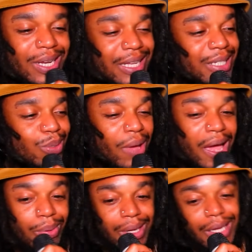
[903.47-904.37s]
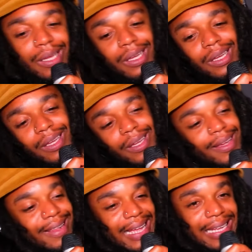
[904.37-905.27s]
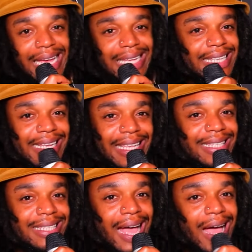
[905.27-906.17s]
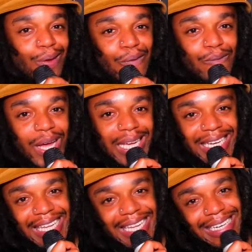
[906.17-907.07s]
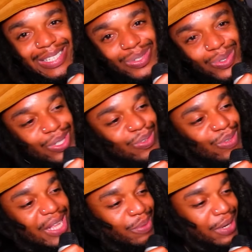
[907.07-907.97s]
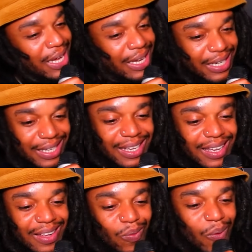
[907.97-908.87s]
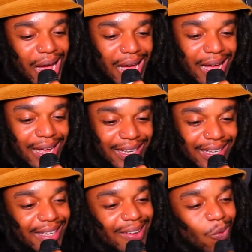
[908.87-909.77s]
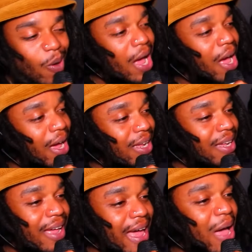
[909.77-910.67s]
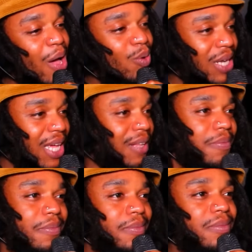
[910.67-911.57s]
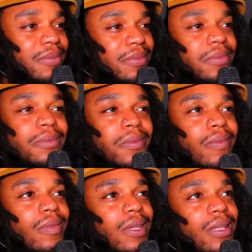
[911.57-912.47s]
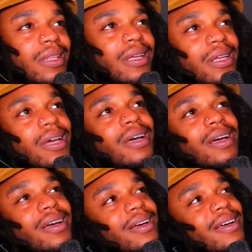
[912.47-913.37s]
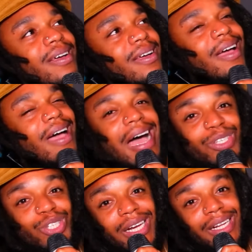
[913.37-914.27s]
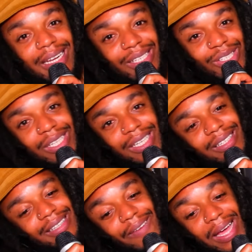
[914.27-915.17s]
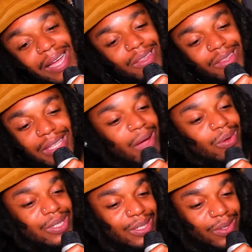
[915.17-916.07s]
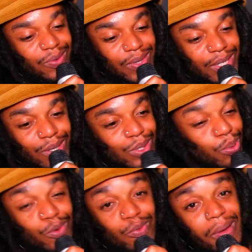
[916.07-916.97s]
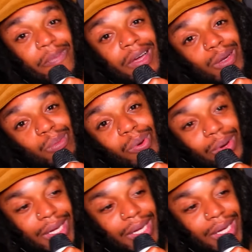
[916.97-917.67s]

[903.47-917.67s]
as a pop hit. Like, that's not the entire fucking industry, you dumb cunt. Why? How? Like, I chat a lot of shit. I've got thousands of videos to prove my fucking point.